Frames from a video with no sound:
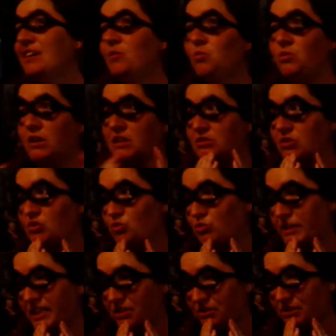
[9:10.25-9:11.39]
watch the
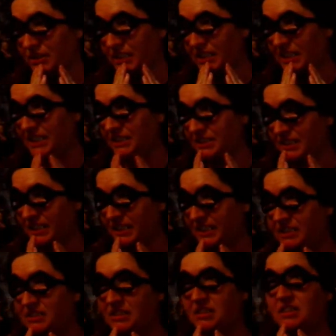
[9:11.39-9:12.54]
trailer that he's in
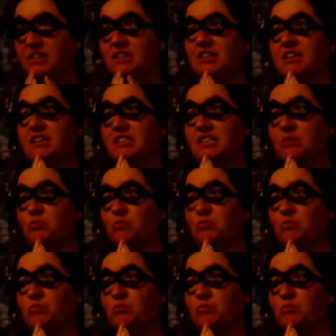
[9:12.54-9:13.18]
because I